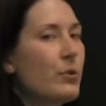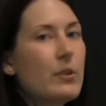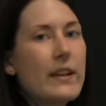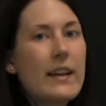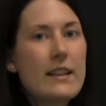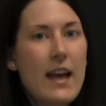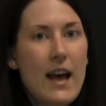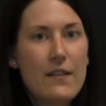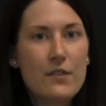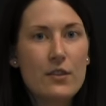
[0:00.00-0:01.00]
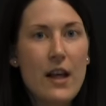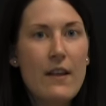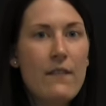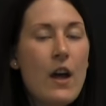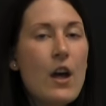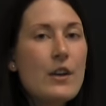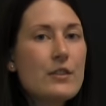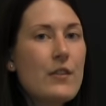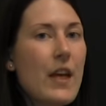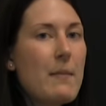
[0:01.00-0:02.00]
ruling in the afterlife.
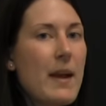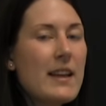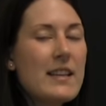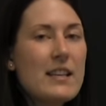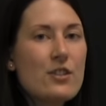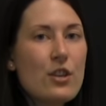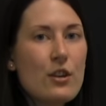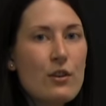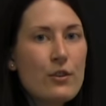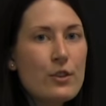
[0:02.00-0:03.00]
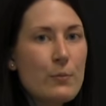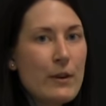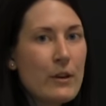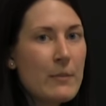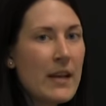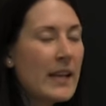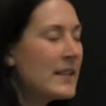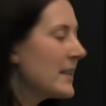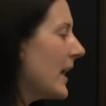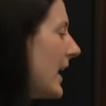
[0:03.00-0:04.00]
So they made these huge
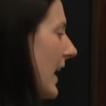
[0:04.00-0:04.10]
pyramids